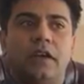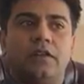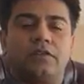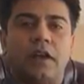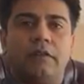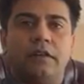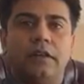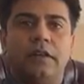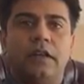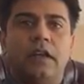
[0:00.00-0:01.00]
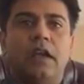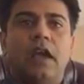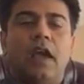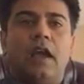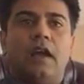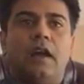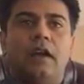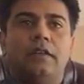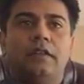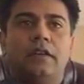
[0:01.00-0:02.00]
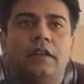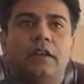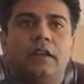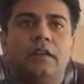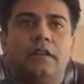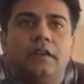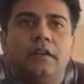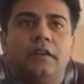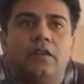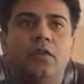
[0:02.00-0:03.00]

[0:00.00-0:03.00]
are traveling under the